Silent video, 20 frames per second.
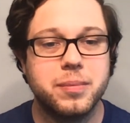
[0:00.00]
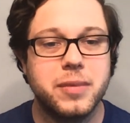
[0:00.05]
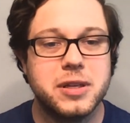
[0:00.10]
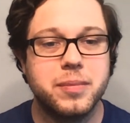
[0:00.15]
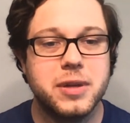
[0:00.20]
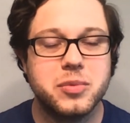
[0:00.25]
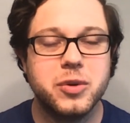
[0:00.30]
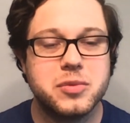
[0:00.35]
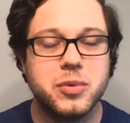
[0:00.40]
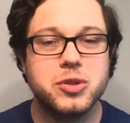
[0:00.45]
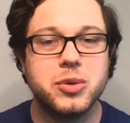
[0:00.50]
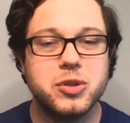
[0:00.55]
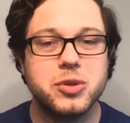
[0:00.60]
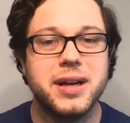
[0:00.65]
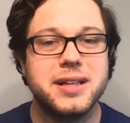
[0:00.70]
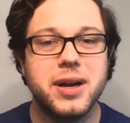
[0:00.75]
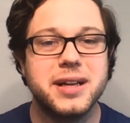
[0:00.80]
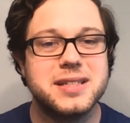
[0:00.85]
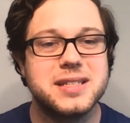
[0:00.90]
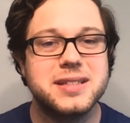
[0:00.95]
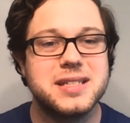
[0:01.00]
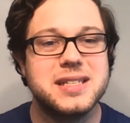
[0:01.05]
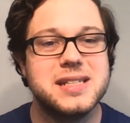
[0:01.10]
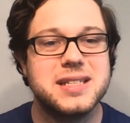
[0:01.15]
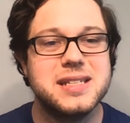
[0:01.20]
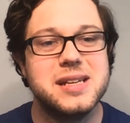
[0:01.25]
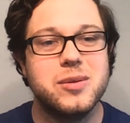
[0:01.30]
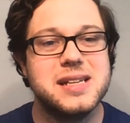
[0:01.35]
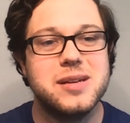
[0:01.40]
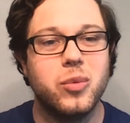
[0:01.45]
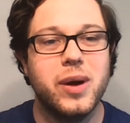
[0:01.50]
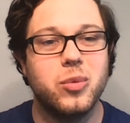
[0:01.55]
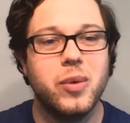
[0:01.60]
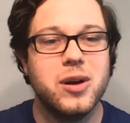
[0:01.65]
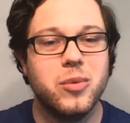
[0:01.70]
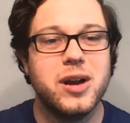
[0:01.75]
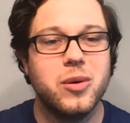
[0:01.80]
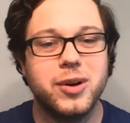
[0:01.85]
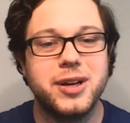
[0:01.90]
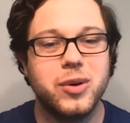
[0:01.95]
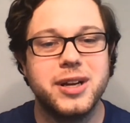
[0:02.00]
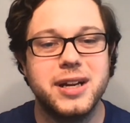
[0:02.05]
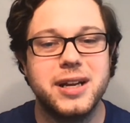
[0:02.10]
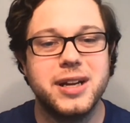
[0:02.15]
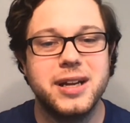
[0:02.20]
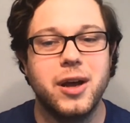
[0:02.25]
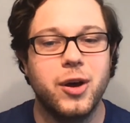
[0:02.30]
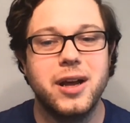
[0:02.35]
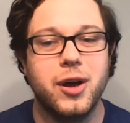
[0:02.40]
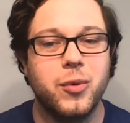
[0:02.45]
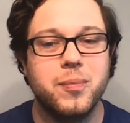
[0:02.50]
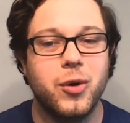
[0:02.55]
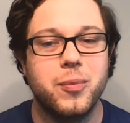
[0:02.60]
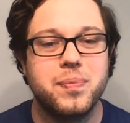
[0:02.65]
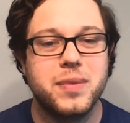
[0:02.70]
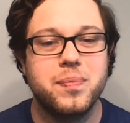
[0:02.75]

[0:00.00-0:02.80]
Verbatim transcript: as we're trying to see where we're going to go,